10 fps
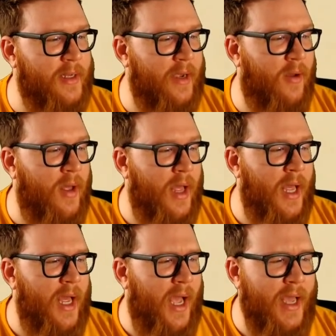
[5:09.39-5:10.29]
Now,
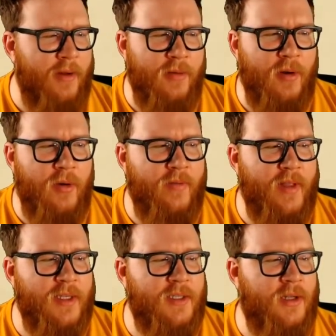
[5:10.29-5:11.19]
I don't know if
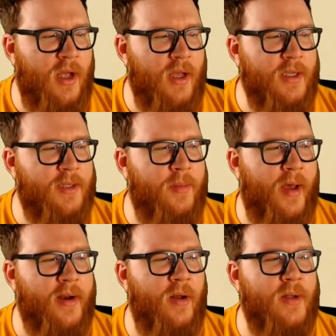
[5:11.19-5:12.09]
this talks
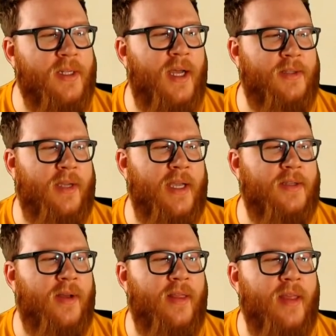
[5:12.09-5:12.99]
about it. Oh, it does. Okay,
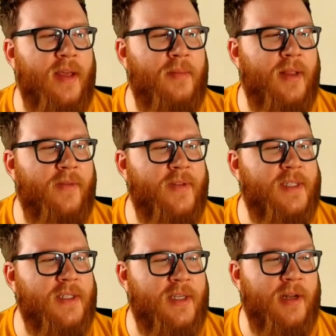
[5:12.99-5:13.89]
so I think
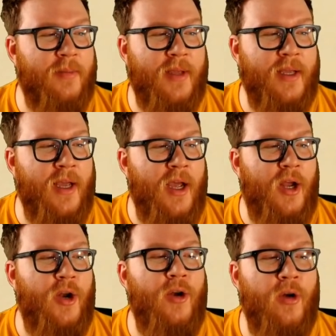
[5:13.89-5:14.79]
Millificent's going to be
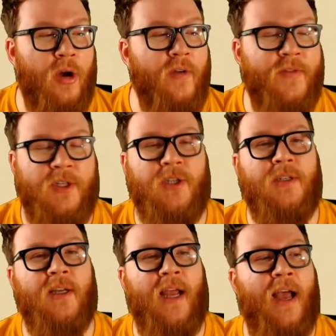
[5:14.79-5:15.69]
nerfed. She's
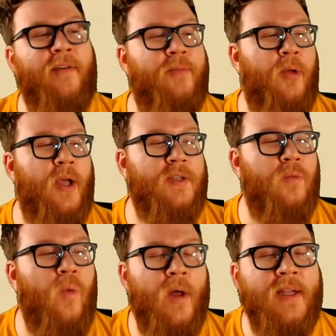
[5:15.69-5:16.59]
going to have plus
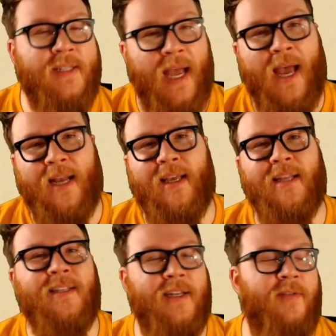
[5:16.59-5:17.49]
one attack
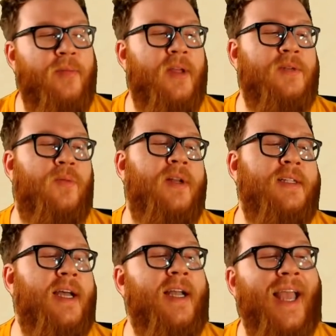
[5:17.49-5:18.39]
instead of plus one
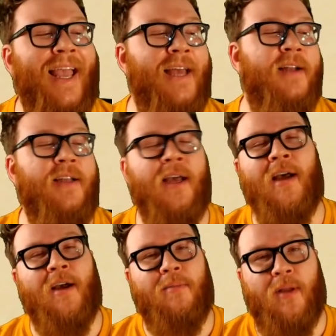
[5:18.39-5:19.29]
attack and
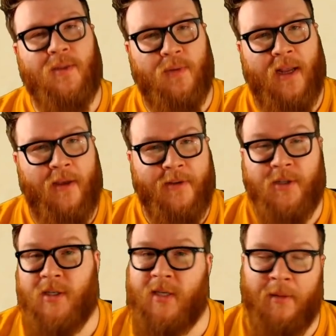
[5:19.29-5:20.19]
plus one health. So
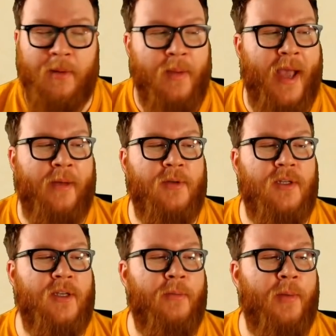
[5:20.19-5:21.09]
she's coming back, but
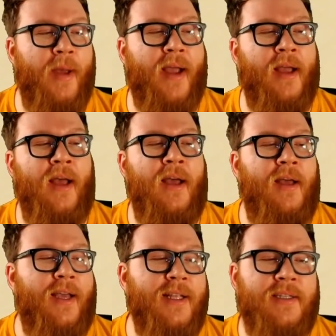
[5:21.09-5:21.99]
she's coming back
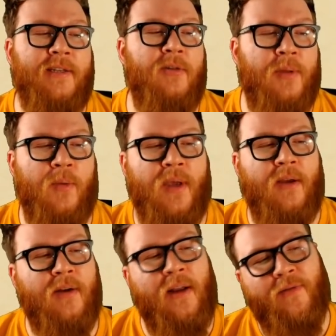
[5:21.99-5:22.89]
considerably
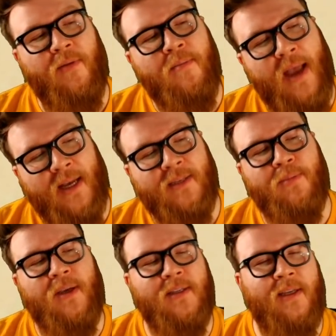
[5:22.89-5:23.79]
weaker. Now, for mechs,
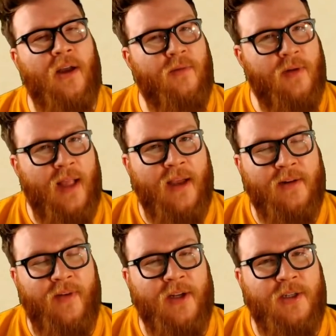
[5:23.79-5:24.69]
because they rely on
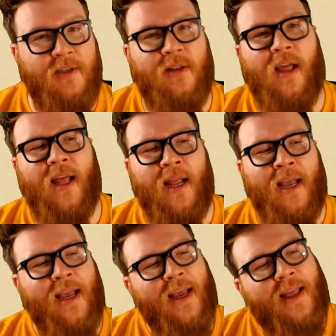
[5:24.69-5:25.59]
Divine Shield a lot,
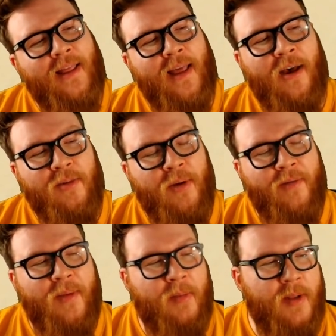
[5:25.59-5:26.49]
the health
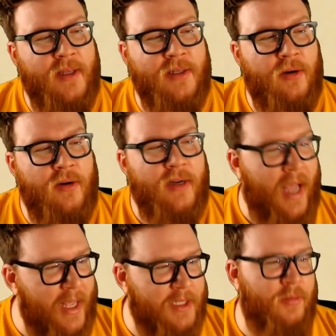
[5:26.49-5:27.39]
buff maybe doesn't hurt
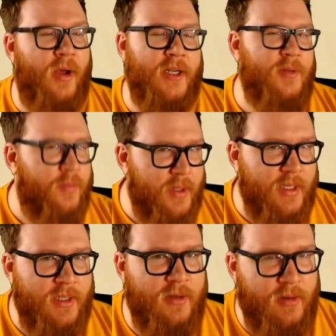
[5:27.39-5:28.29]
as much, but
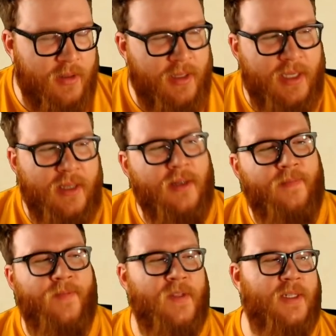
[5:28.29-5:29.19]
it's certainly
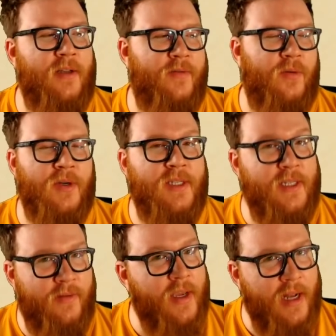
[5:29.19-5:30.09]
still, of course,
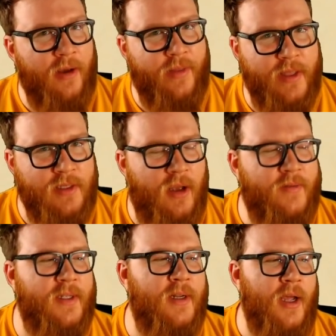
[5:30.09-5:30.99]
significant. Health is
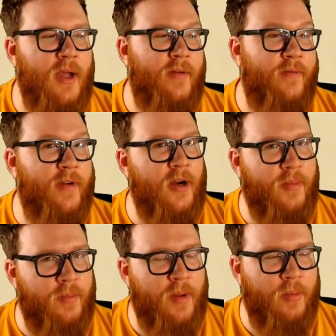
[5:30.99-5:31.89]
often
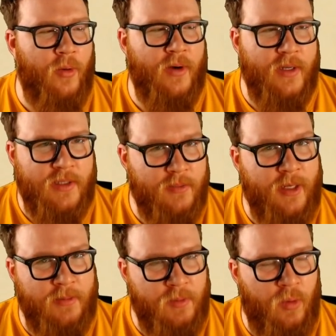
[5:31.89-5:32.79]
very important and
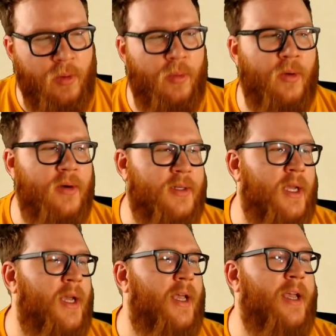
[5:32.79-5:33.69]
sometimes more important
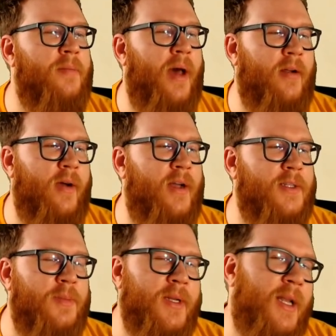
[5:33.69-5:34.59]
in
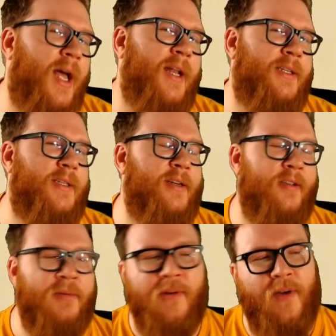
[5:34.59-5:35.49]
Battlegrounds, but not
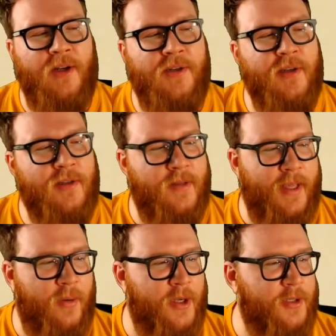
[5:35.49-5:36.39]
necessarily when Divine Shields are in the
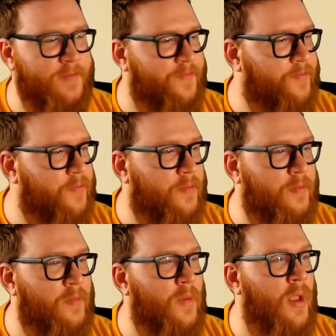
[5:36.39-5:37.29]
equation.
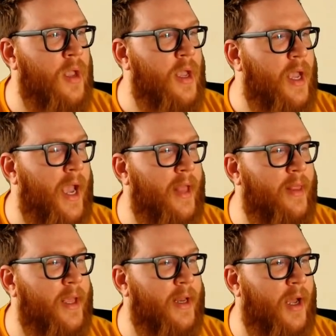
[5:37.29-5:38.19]
And
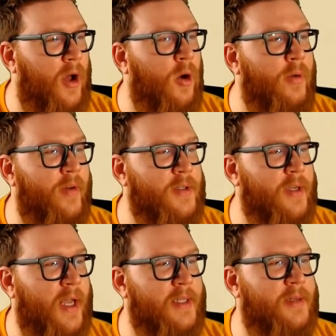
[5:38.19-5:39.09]
then, uh, oh, we've also
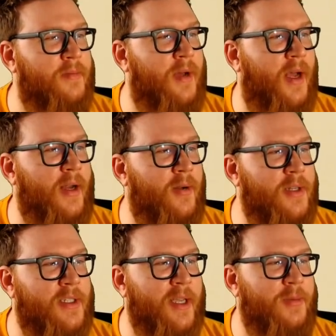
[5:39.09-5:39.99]
got some. Uh, I know I
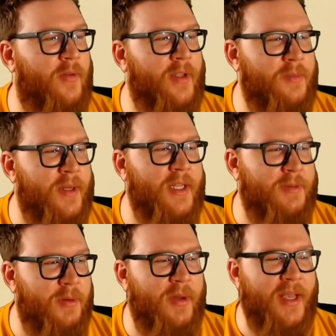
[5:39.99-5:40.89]
just skipped over these minions,
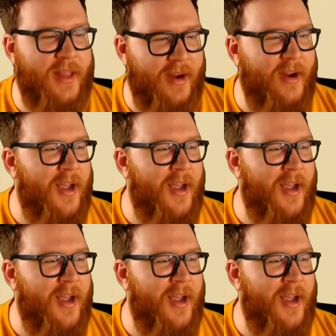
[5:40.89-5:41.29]
but we'll get there.